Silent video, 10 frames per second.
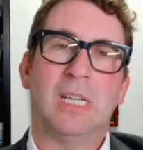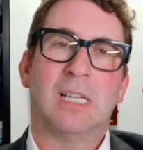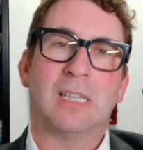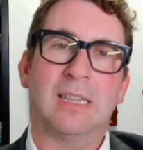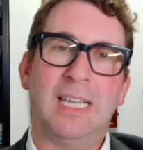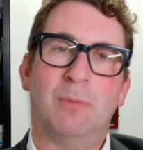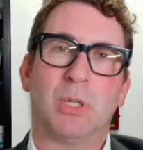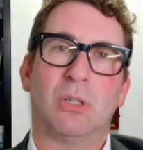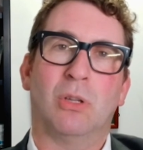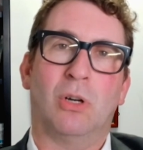
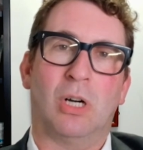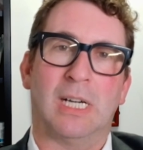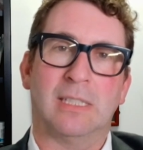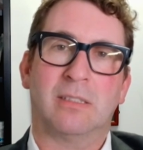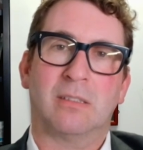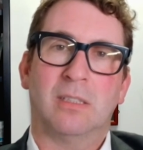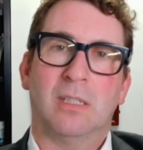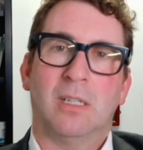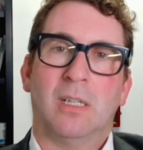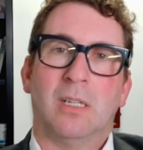Labor laws
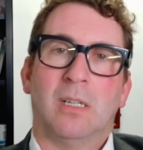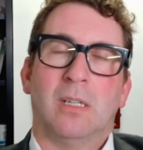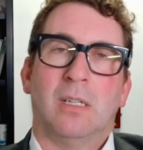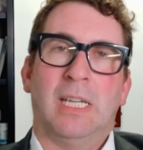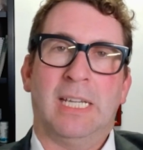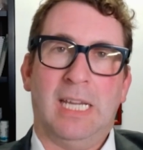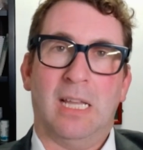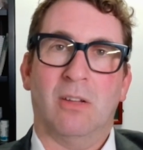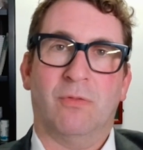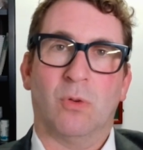in
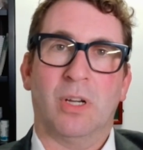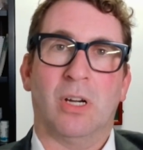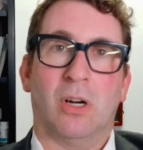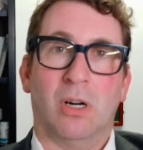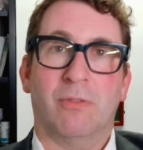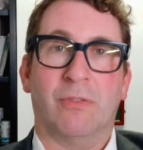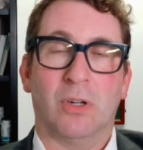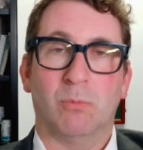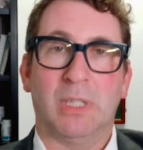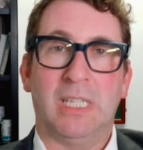California are
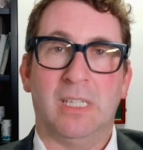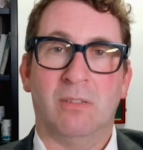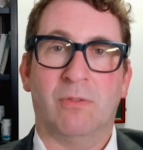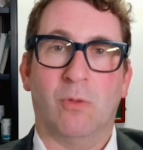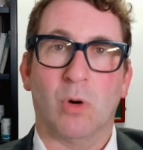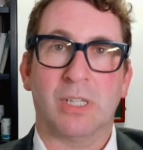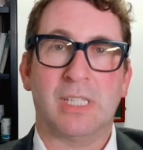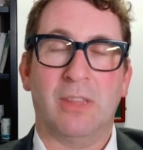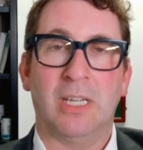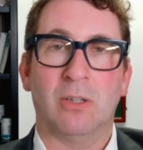firmly enforced.
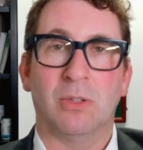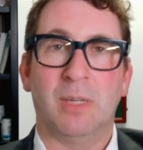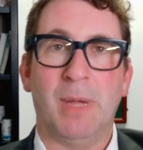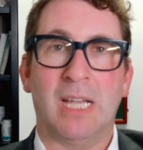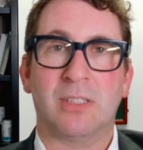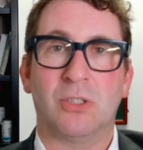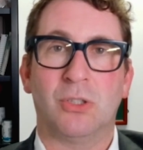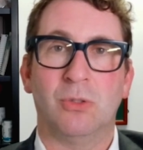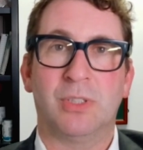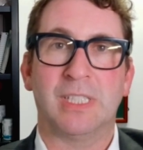I think only
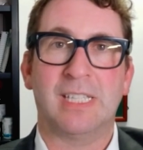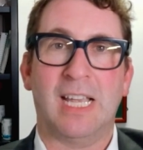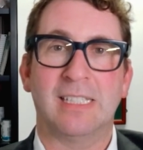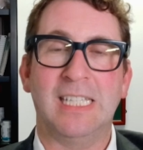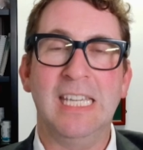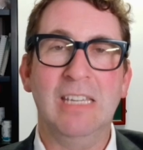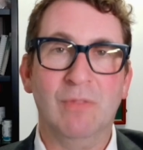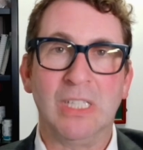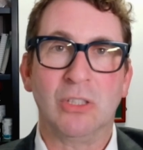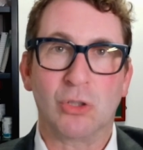Massachusetts has
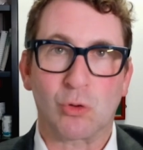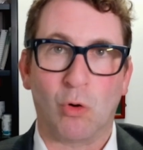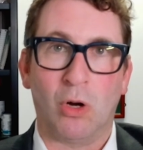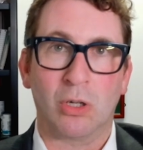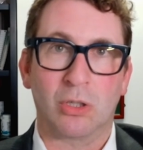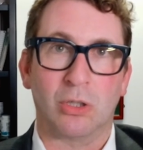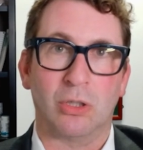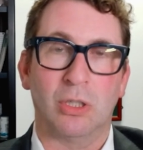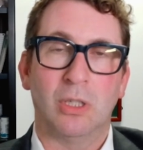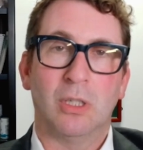even
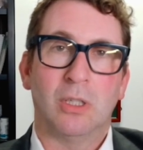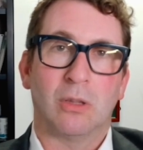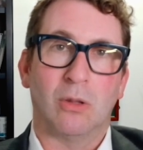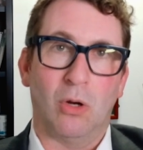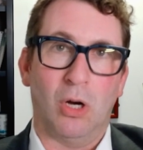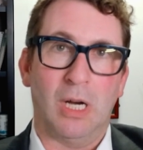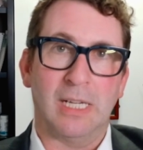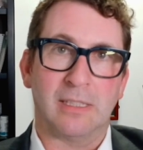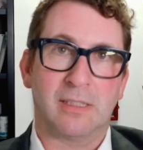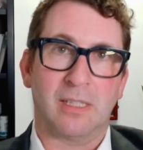stronger
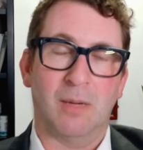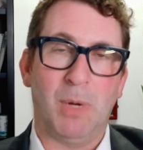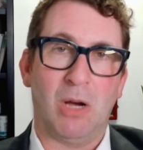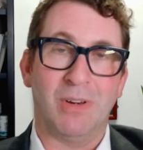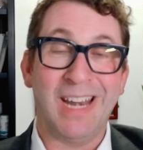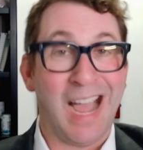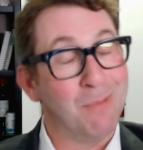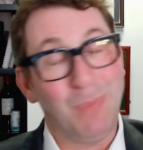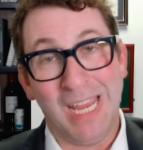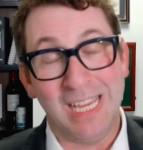laws about
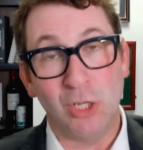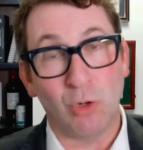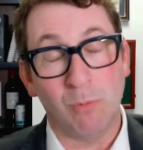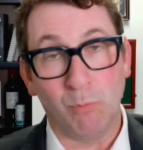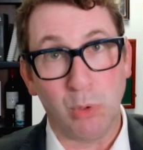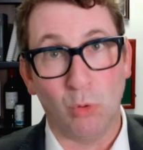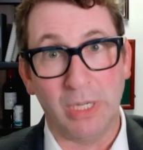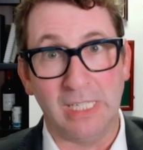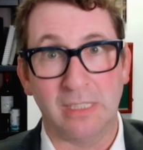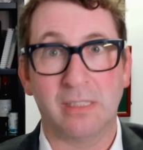not paying your
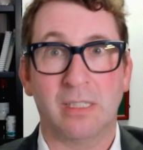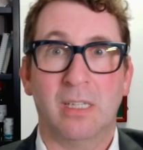employees.